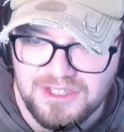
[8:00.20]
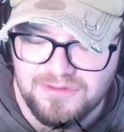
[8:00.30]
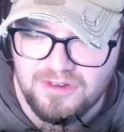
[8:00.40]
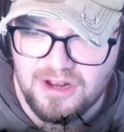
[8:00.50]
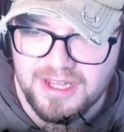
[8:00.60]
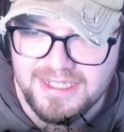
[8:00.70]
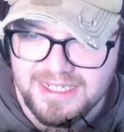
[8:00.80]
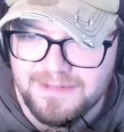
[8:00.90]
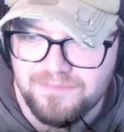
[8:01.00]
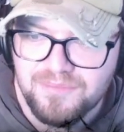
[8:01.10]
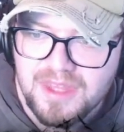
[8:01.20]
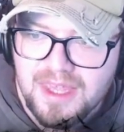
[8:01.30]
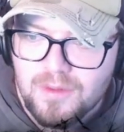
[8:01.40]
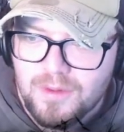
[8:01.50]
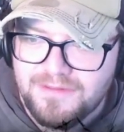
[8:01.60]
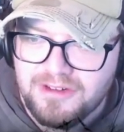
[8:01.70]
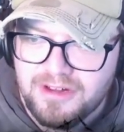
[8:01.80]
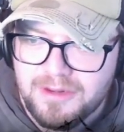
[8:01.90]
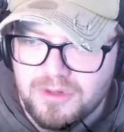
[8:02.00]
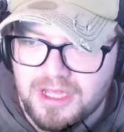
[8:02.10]
Variety. We have an
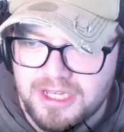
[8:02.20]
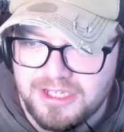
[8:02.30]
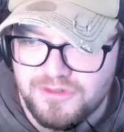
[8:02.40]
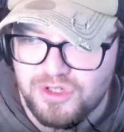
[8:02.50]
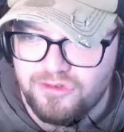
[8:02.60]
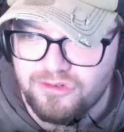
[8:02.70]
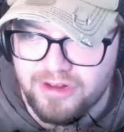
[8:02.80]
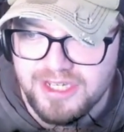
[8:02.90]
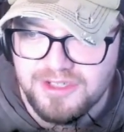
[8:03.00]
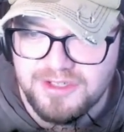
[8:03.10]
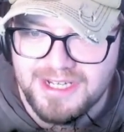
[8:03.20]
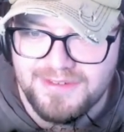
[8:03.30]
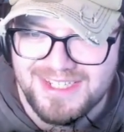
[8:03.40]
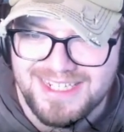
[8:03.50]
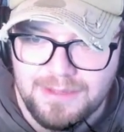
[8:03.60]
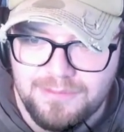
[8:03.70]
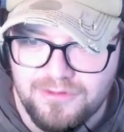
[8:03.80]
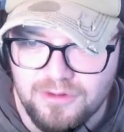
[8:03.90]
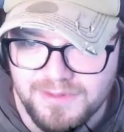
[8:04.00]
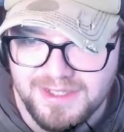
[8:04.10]
incredible cast of genre greats who deliver stellar
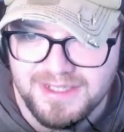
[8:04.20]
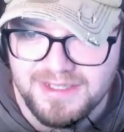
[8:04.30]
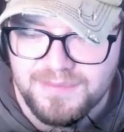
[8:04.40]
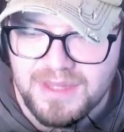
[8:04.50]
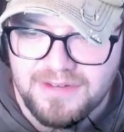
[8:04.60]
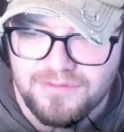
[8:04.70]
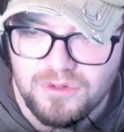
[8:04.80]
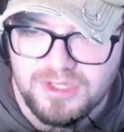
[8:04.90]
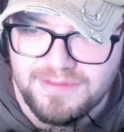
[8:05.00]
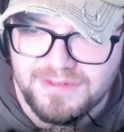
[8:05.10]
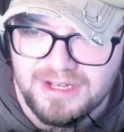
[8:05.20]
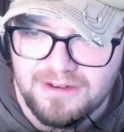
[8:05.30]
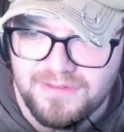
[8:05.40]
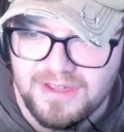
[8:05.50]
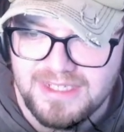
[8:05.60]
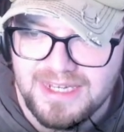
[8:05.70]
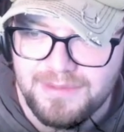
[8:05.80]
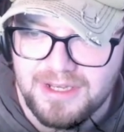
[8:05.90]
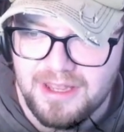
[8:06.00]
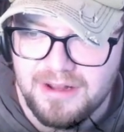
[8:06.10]
performances, and of course, having Terrifier's
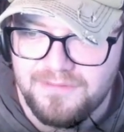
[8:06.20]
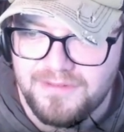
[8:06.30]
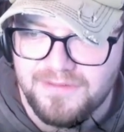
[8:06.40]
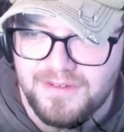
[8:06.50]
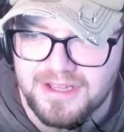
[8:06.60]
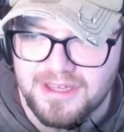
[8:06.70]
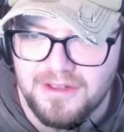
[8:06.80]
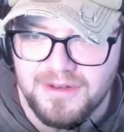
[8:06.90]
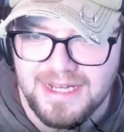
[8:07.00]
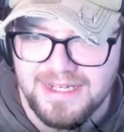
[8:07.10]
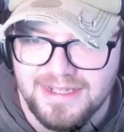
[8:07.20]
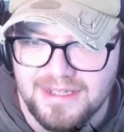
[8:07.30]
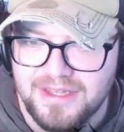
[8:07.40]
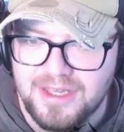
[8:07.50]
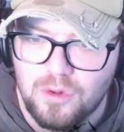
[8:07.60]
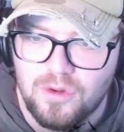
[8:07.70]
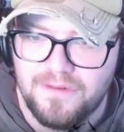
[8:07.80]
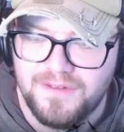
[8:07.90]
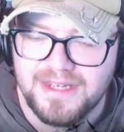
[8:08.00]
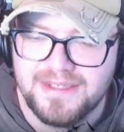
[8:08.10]
Damien Leone and Phil Falcone heading the gore
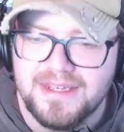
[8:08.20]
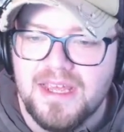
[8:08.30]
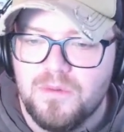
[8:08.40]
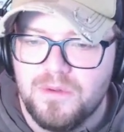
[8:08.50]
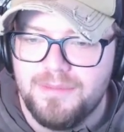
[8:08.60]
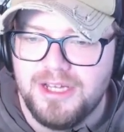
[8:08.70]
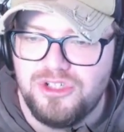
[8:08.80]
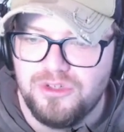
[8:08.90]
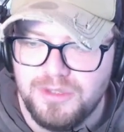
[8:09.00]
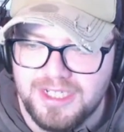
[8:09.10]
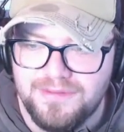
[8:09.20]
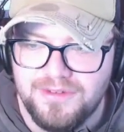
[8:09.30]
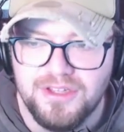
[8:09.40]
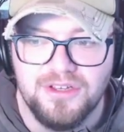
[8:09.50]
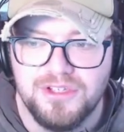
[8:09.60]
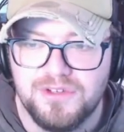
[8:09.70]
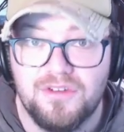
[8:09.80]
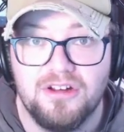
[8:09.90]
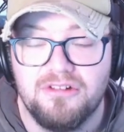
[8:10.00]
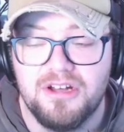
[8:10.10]
effects, we made sure we delivered the goods for
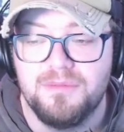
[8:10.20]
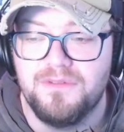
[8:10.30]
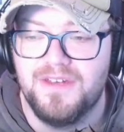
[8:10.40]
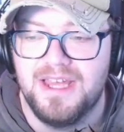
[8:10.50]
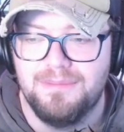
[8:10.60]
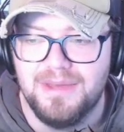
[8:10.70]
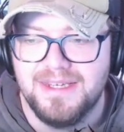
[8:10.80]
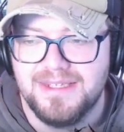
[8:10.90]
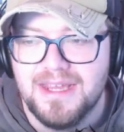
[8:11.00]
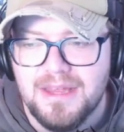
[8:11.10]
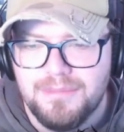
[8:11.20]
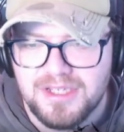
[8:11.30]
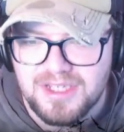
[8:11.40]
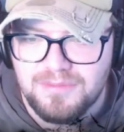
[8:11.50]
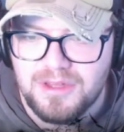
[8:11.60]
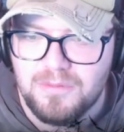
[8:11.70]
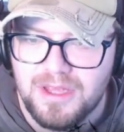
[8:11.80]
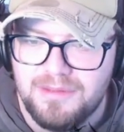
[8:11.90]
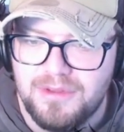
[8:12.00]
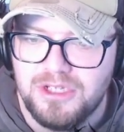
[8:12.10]
our incredible fan base, but something we
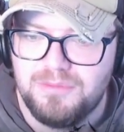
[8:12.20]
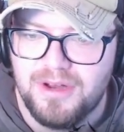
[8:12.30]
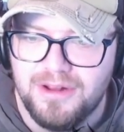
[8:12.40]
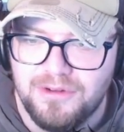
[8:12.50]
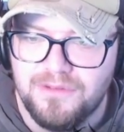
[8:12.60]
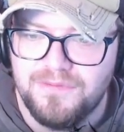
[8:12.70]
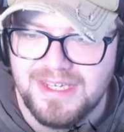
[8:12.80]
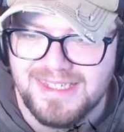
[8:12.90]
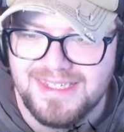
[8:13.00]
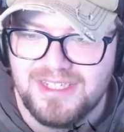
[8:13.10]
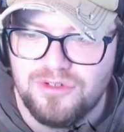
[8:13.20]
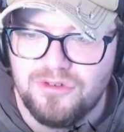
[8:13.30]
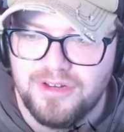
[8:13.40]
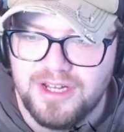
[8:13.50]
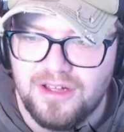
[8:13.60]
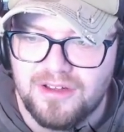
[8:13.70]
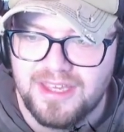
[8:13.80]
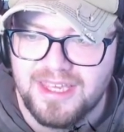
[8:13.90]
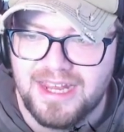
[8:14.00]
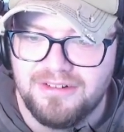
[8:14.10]
are most proud of is its story and arc
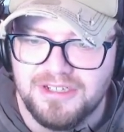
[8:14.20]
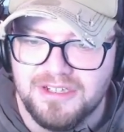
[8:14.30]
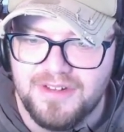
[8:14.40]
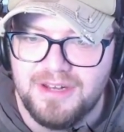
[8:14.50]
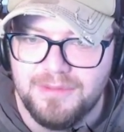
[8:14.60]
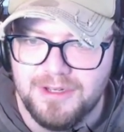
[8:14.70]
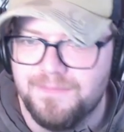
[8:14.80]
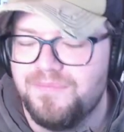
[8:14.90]
in character development.